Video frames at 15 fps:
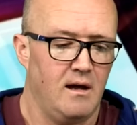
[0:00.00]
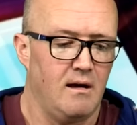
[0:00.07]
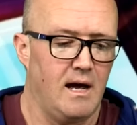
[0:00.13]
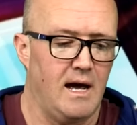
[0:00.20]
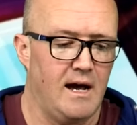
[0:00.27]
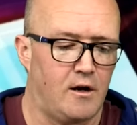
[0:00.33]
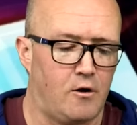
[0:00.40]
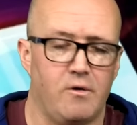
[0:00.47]

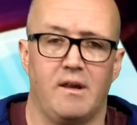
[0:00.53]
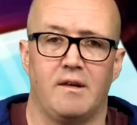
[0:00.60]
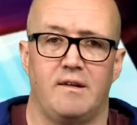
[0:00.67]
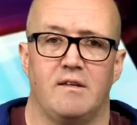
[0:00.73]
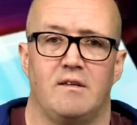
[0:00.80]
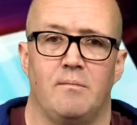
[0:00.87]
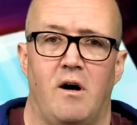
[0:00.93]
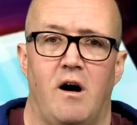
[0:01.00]
uh,
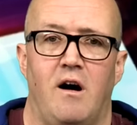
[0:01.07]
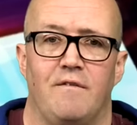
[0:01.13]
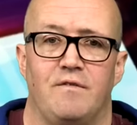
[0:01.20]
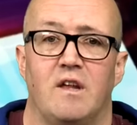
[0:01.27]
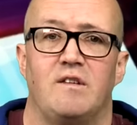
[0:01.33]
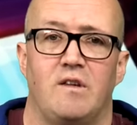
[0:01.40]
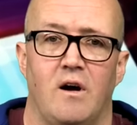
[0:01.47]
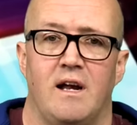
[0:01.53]
criticism of
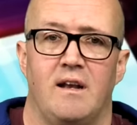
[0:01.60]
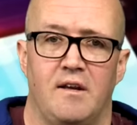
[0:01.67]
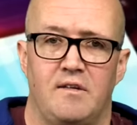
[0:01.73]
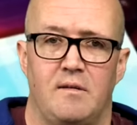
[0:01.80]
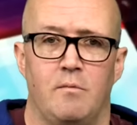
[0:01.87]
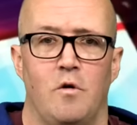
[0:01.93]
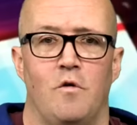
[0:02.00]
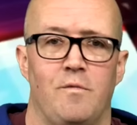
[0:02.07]
the
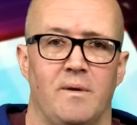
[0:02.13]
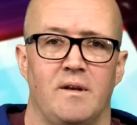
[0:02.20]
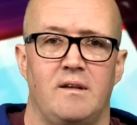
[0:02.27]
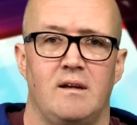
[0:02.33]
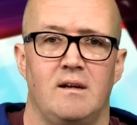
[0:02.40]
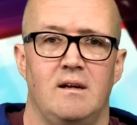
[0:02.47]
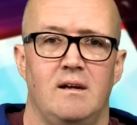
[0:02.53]
Zionist movement.